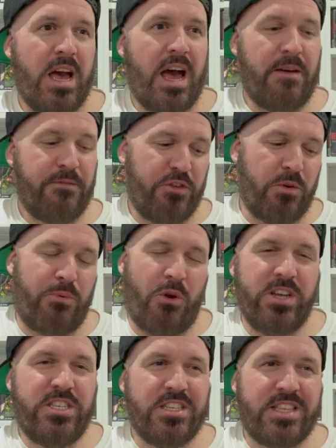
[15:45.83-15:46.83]
and for the
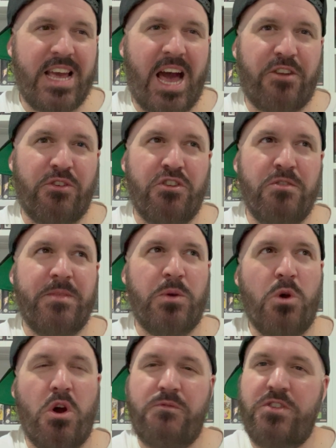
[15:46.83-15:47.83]
prices they had on them, they
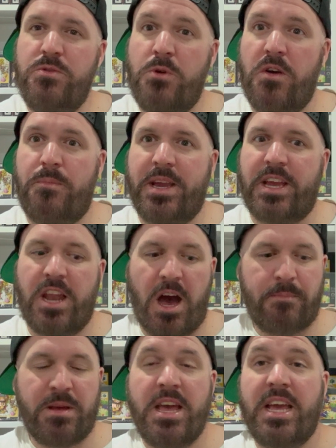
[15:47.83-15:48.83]
weren't really worth picking
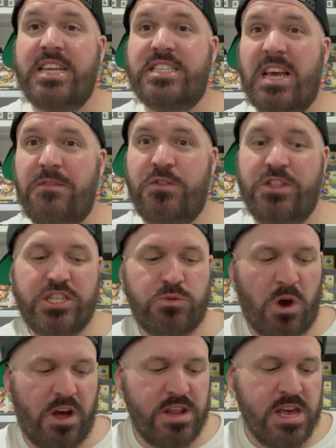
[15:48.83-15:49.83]
up, except for this
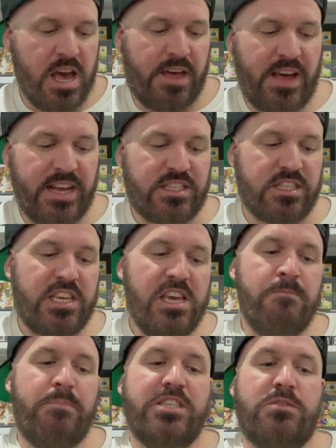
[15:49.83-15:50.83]
one, and that is the
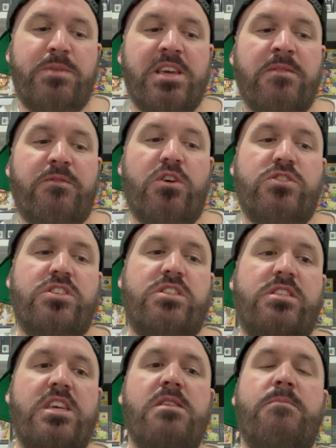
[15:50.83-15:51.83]
Team Bisping versus
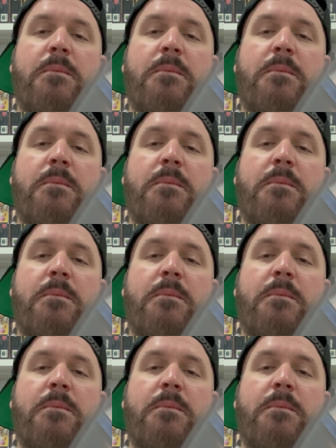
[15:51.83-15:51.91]
Team